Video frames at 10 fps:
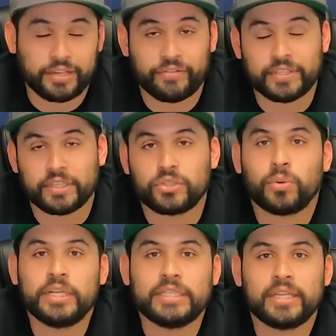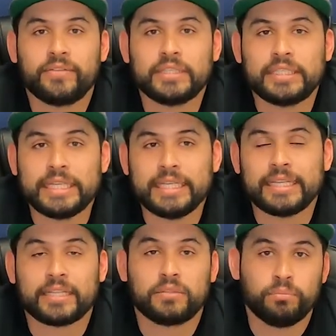If it's a
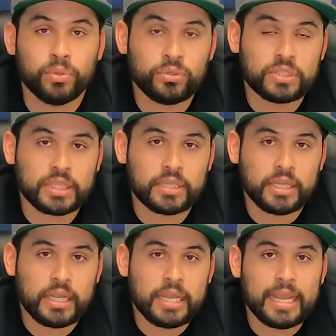2017 that's boosted